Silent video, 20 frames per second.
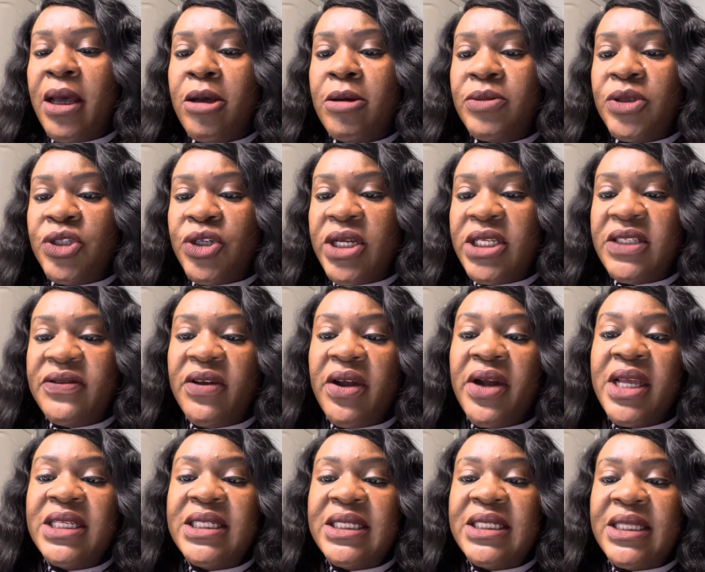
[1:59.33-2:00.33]

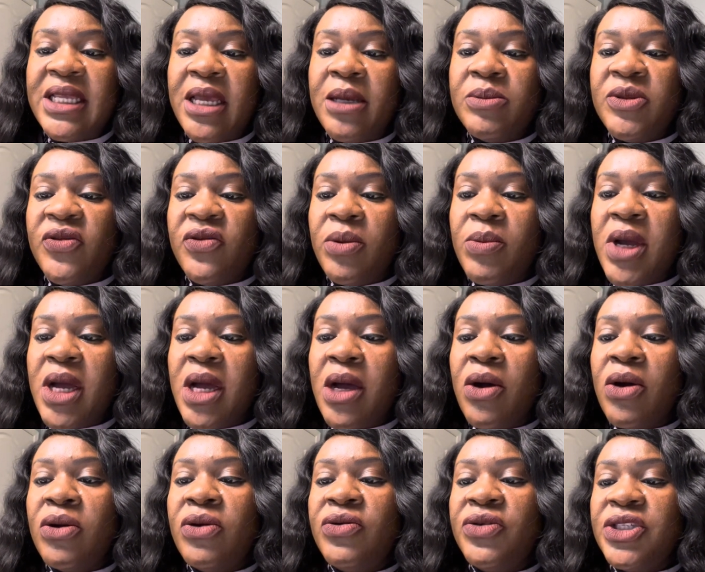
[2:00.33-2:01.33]
transference stemmed from her
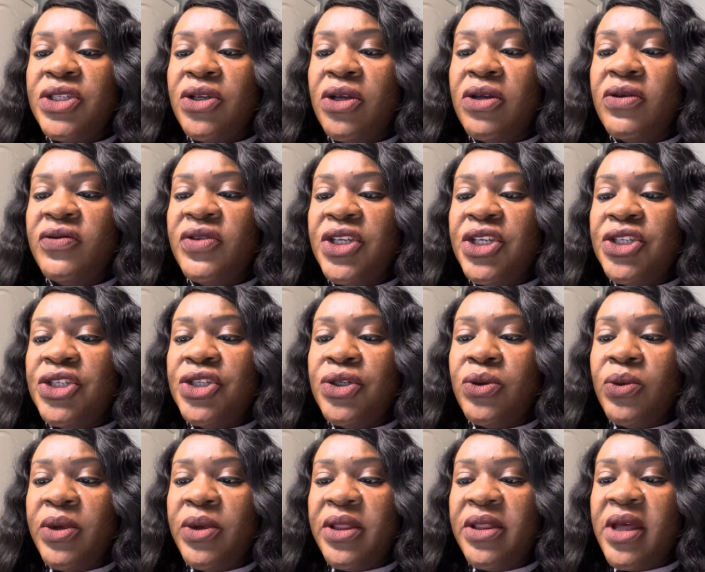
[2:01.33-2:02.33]
unresolved issue
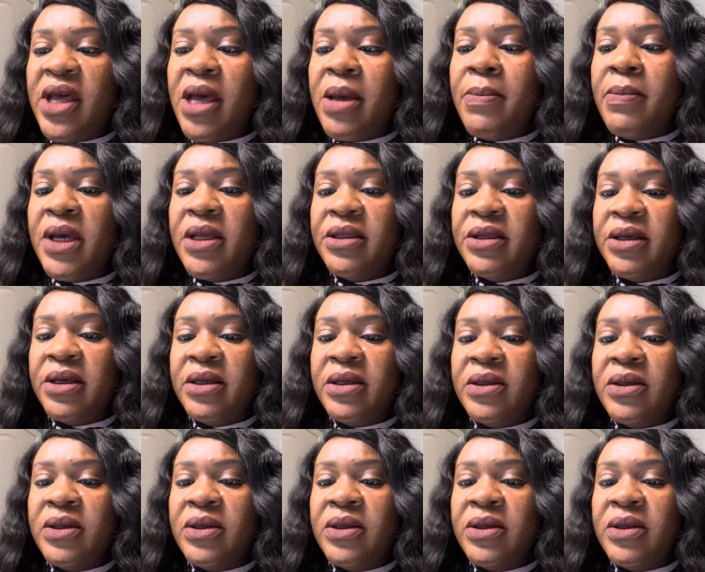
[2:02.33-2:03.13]
with her mother,